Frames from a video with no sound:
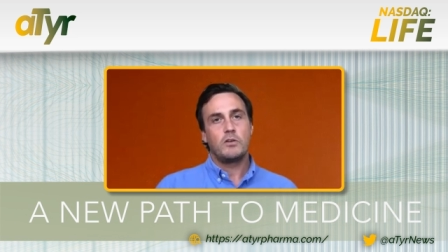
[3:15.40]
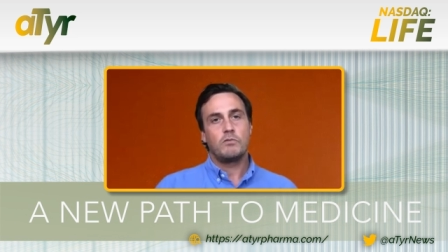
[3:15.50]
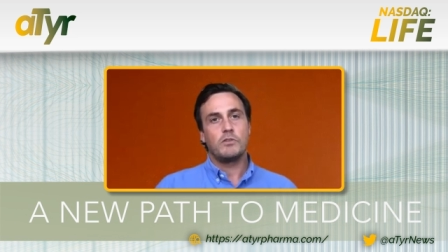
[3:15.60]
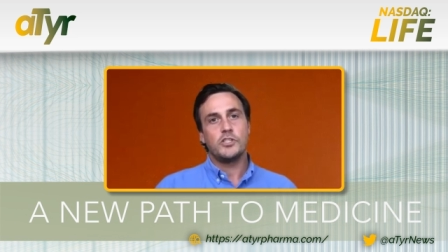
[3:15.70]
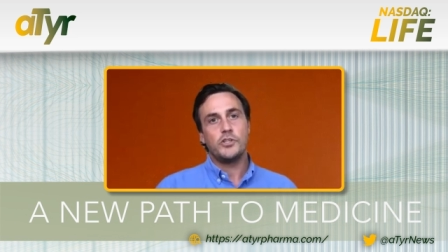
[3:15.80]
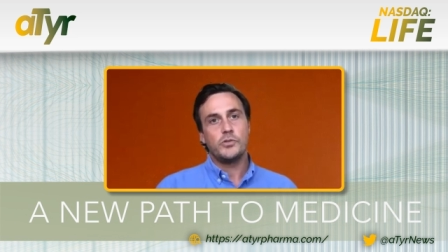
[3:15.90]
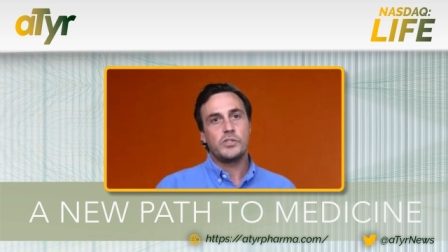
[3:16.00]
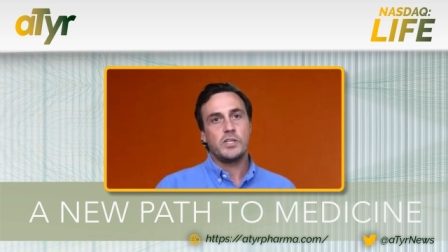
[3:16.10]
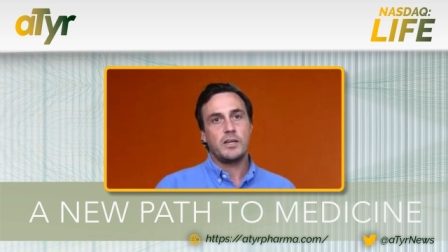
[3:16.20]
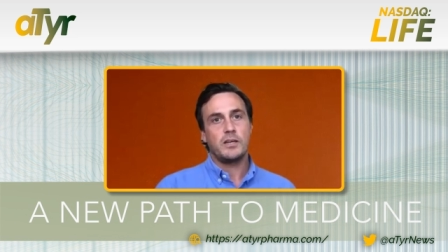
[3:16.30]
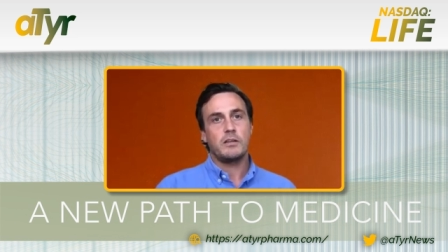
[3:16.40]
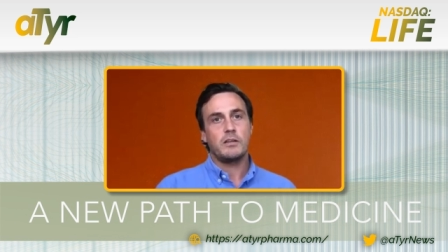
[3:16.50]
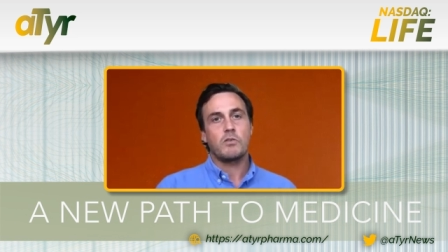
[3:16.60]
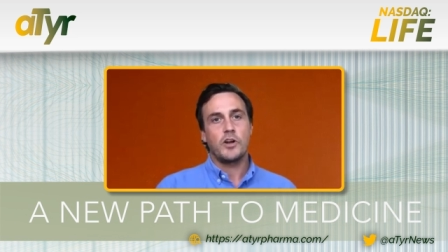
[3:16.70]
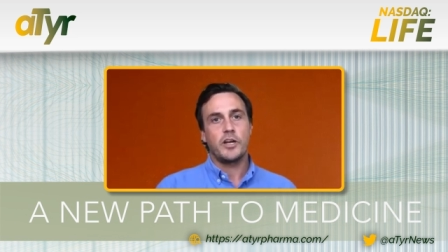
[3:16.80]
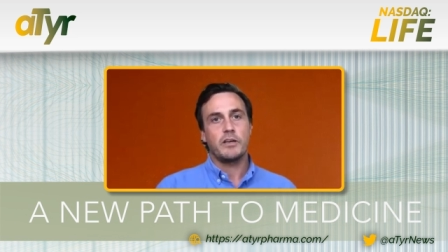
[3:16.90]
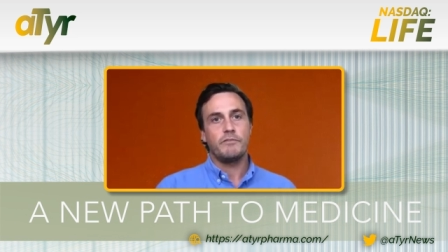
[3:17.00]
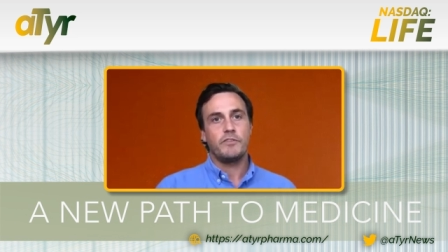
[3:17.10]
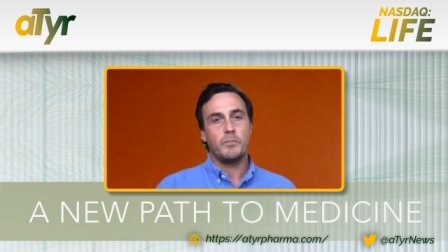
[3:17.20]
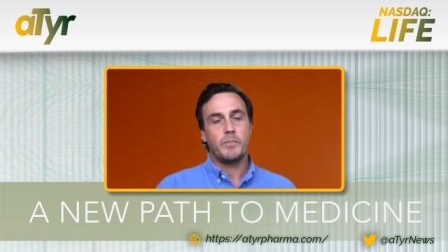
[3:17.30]
reducing the chronic
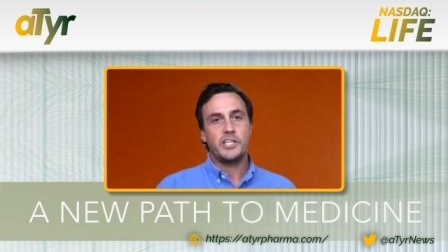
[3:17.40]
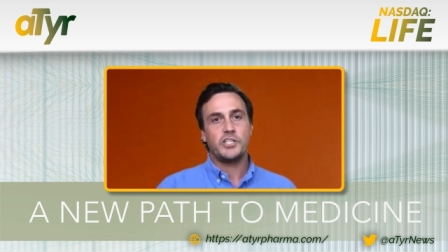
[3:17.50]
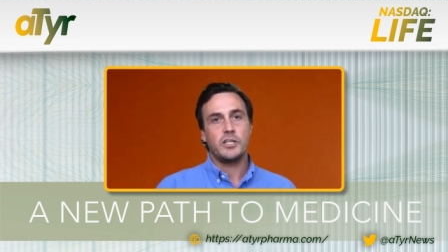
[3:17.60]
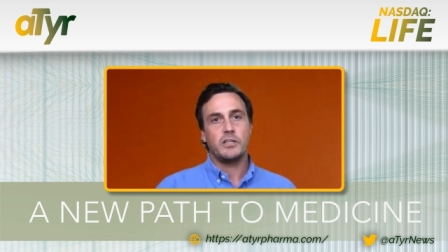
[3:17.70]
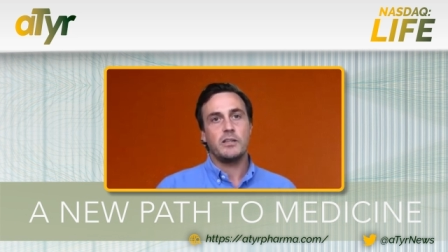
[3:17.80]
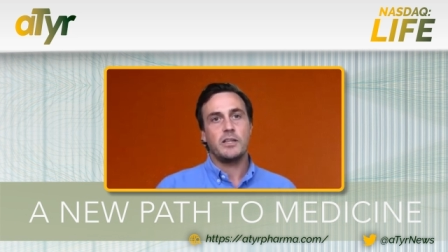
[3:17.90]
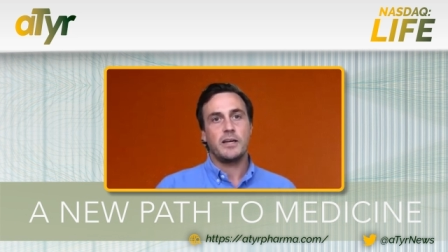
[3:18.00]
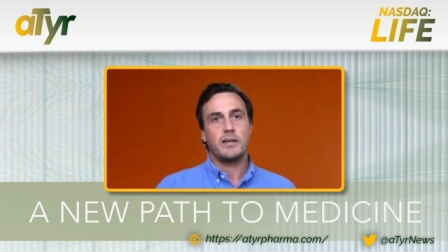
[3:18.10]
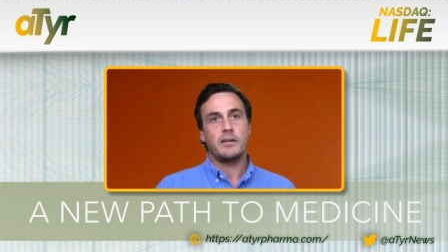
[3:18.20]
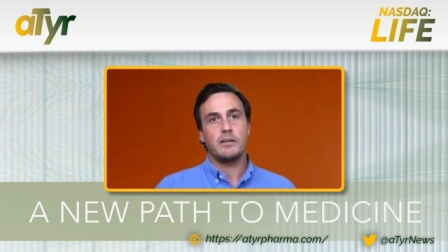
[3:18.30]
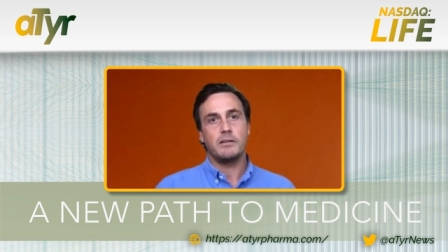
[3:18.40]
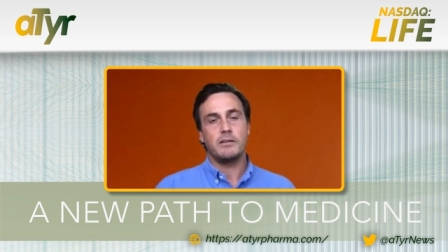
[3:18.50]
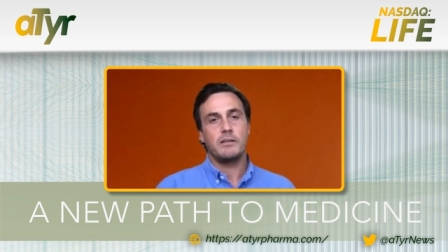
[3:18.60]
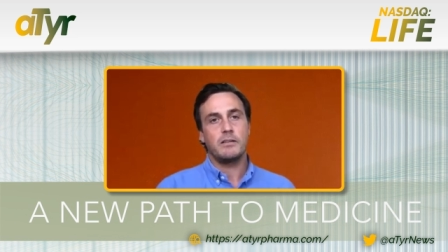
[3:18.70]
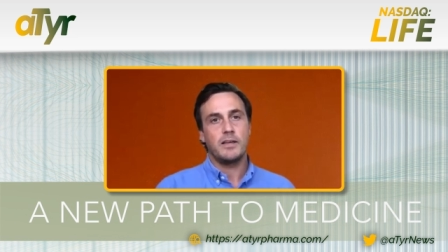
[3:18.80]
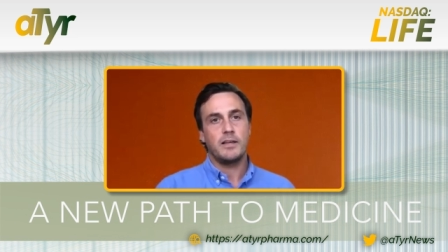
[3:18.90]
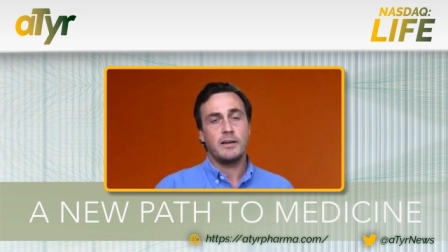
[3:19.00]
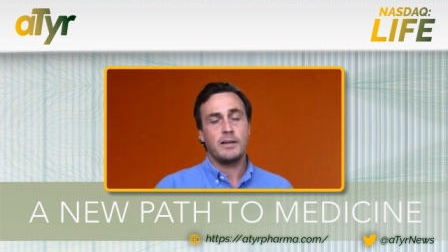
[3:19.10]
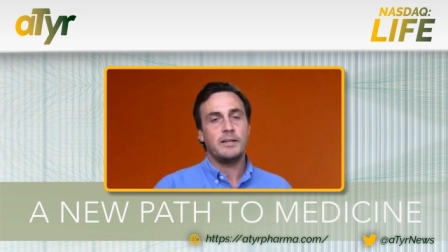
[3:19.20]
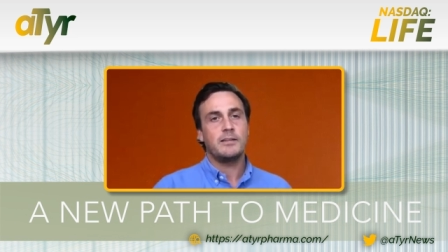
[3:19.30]
inflammation that can then
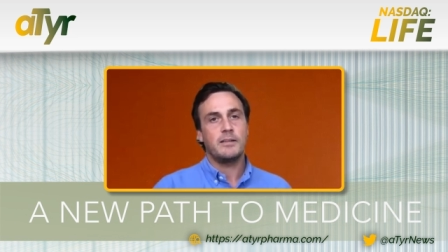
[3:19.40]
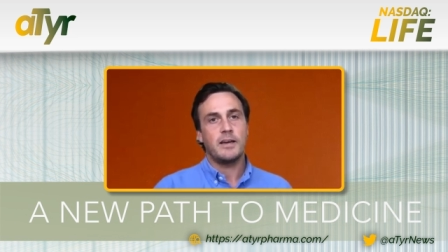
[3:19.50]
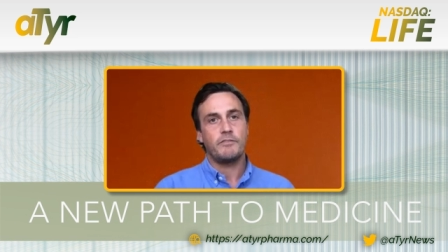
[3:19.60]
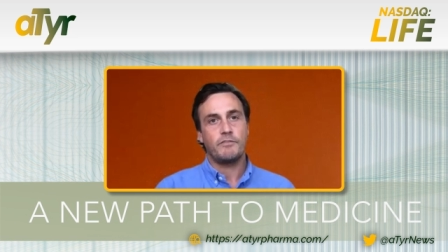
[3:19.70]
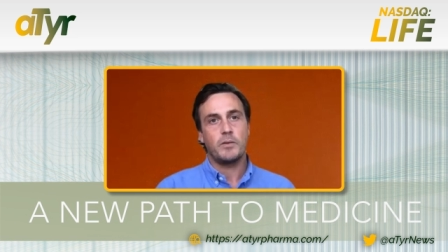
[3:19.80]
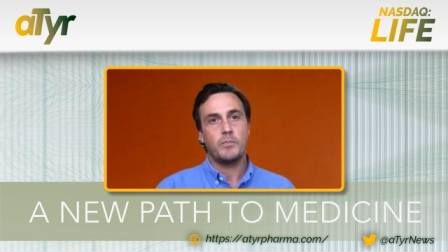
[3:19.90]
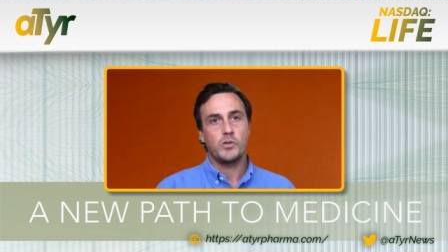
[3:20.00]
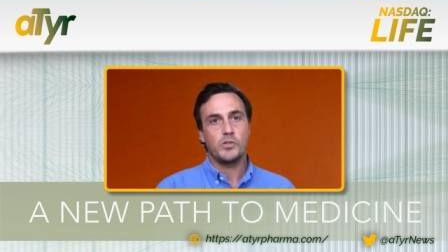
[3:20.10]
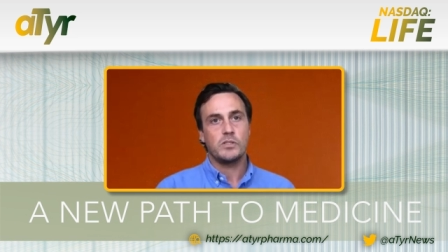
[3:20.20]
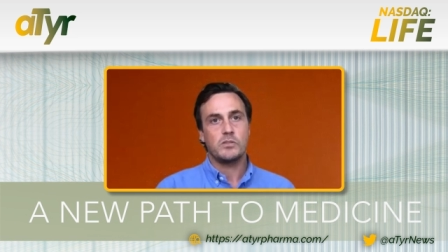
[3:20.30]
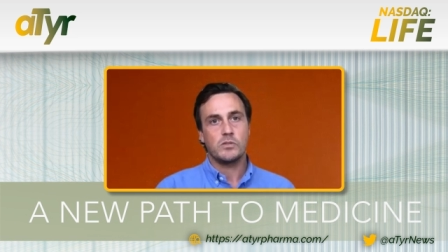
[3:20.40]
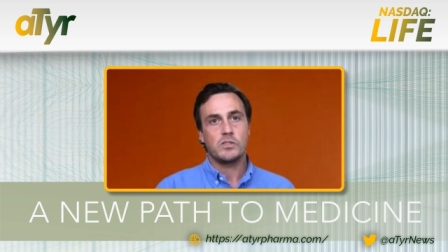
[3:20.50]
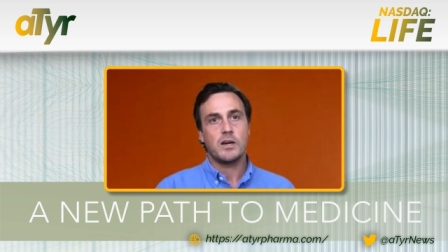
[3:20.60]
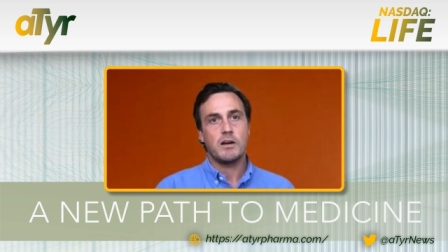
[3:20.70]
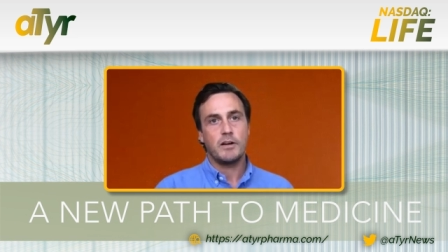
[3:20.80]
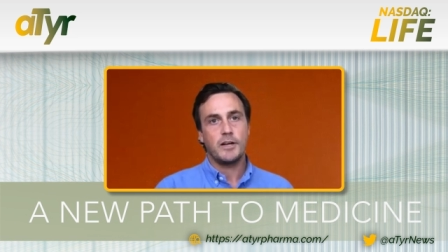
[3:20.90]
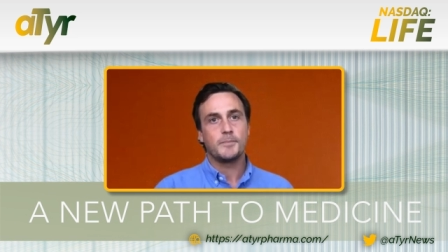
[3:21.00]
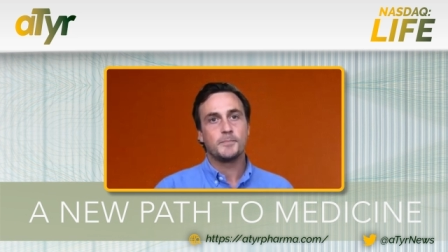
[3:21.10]
lead to that fibrosis or scarring.